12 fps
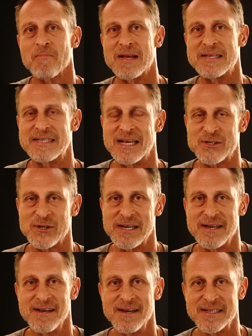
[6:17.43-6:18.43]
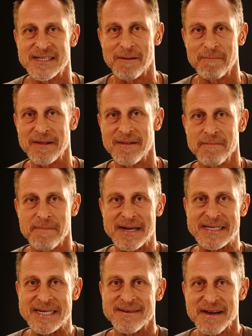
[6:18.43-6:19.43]
essentially something that
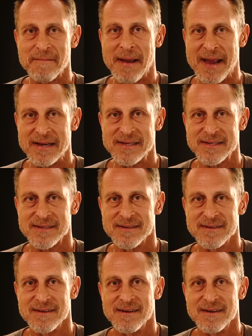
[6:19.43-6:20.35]
bacteria makes